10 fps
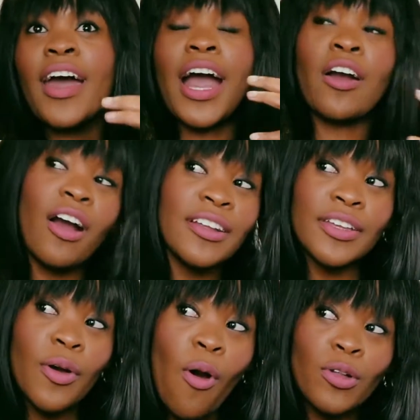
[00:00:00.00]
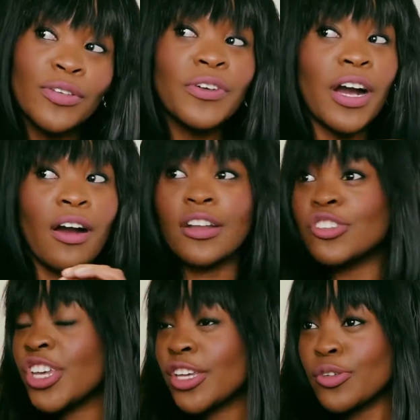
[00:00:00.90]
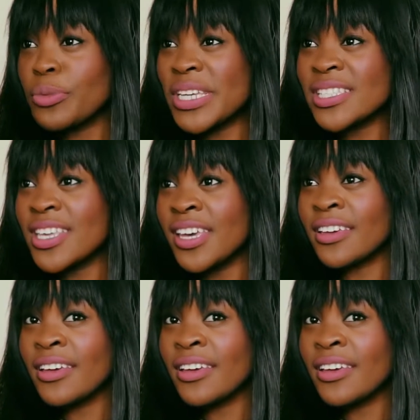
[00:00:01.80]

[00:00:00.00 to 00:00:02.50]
I can't get hold of her, I can't check your meeting,